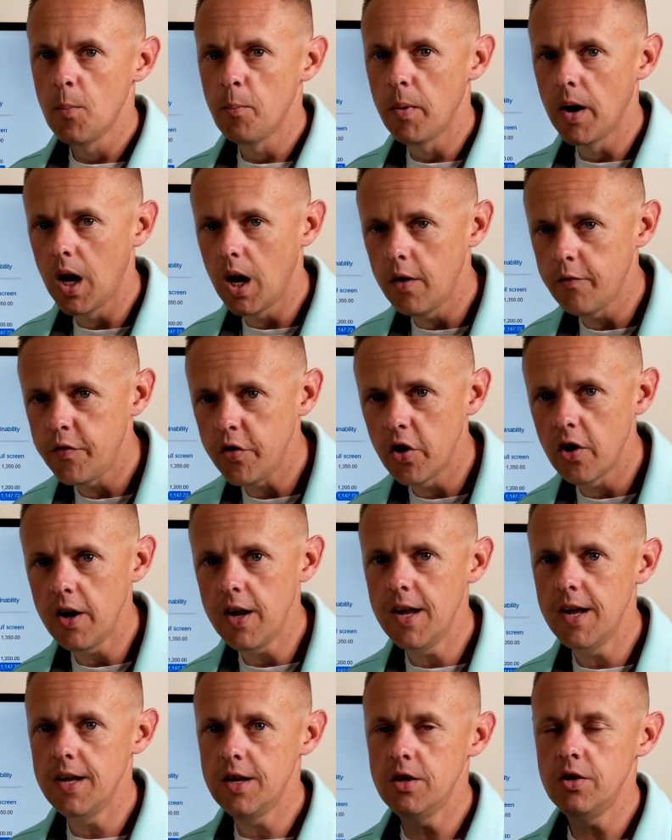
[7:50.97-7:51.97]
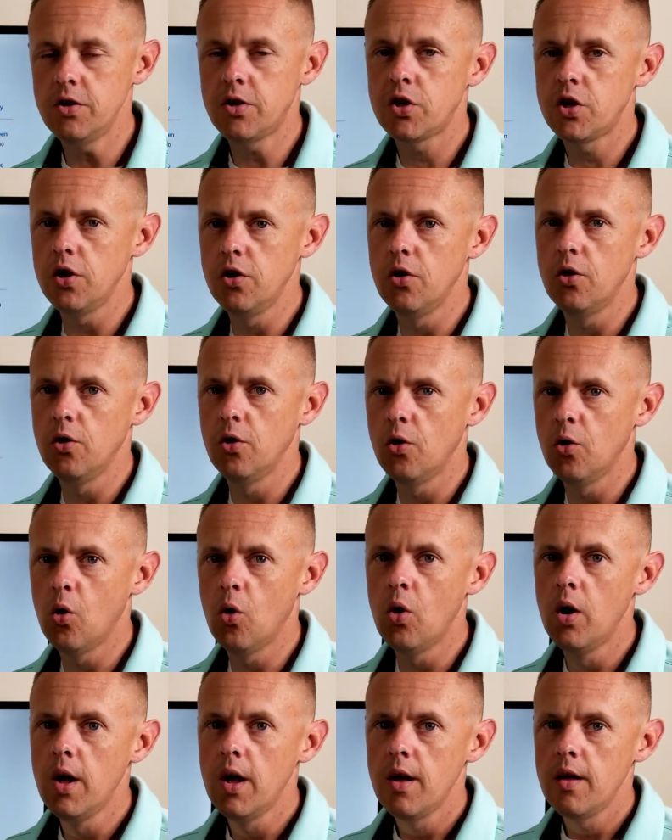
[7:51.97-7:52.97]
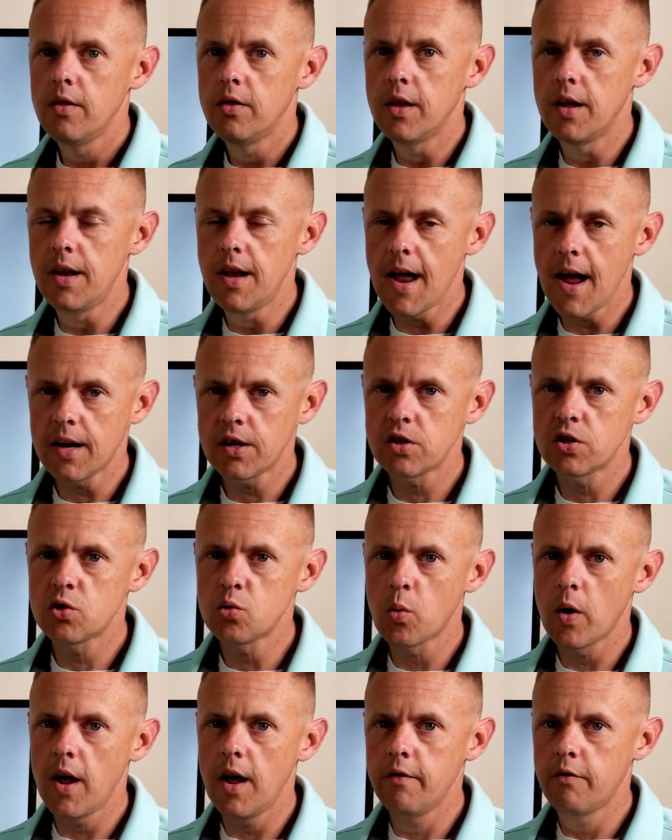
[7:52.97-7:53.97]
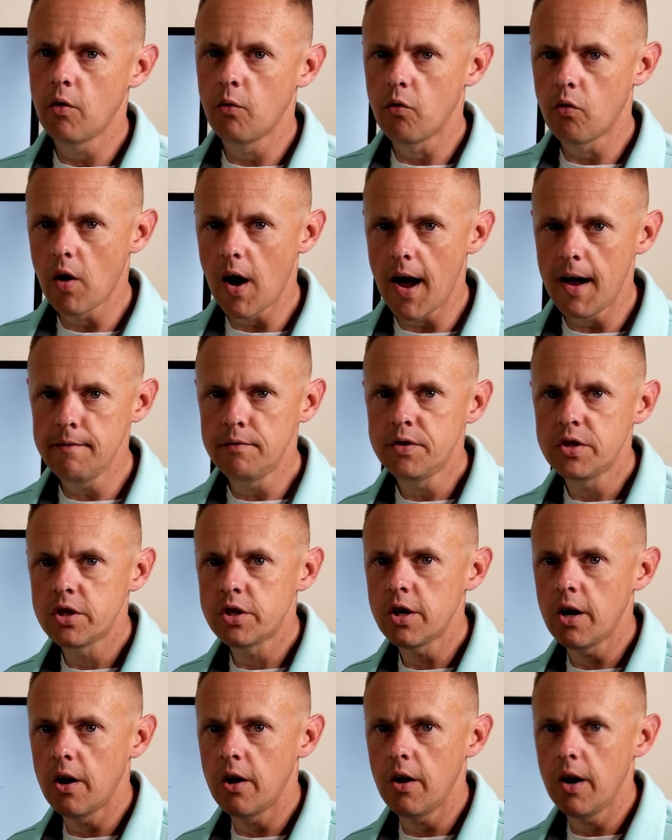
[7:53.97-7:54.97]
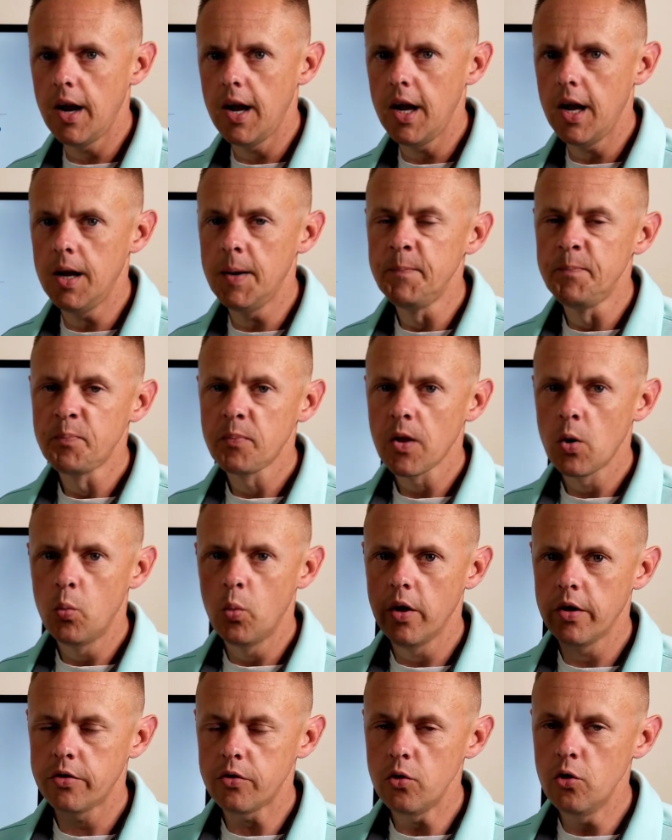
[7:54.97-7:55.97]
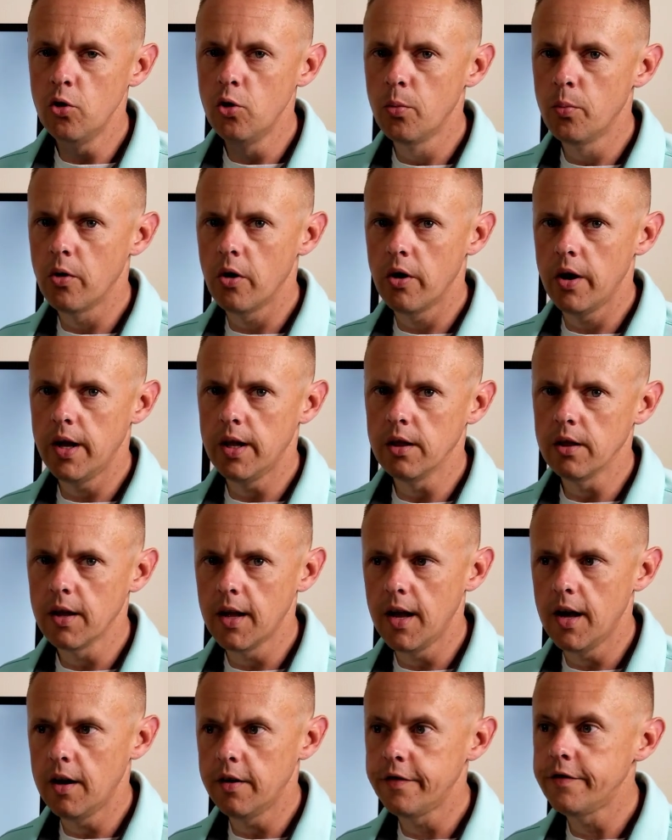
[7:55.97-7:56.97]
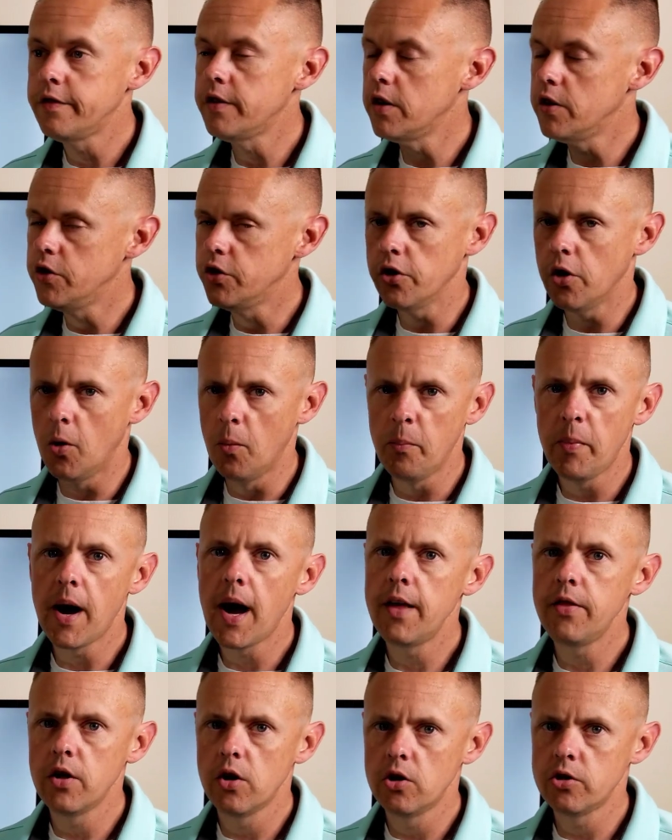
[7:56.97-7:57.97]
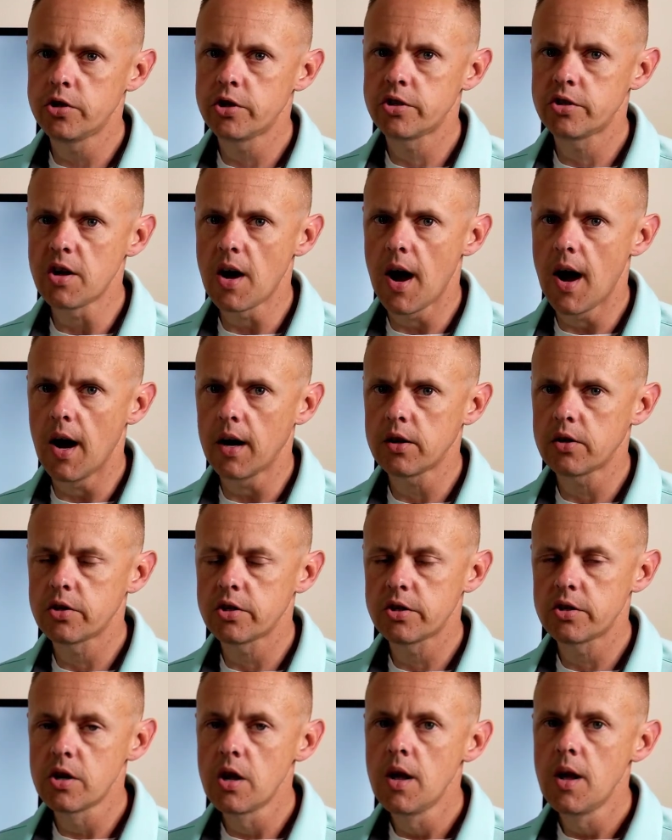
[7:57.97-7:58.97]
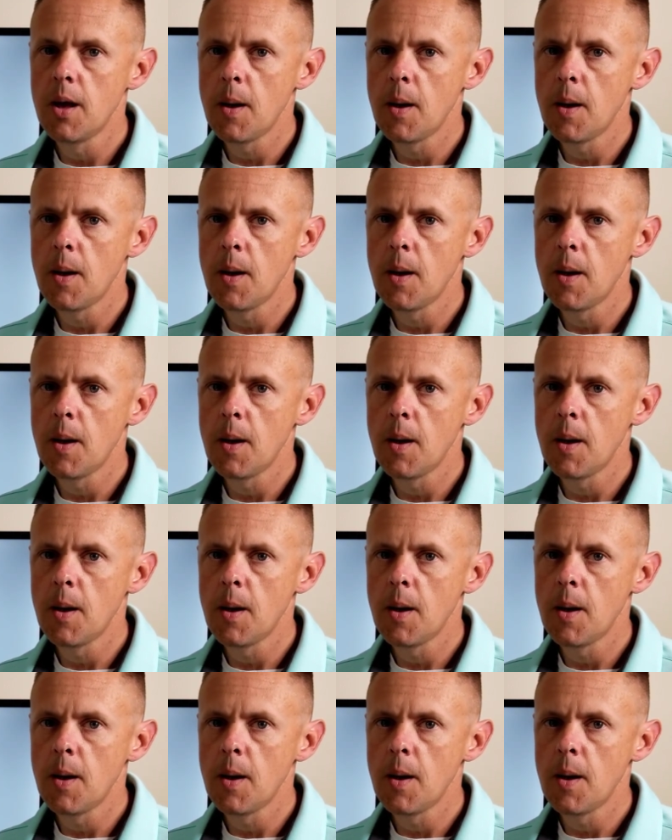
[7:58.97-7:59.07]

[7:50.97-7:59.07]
But if you're into the next wave of ride sharing with Uber and Lyft, don't buy those stocks.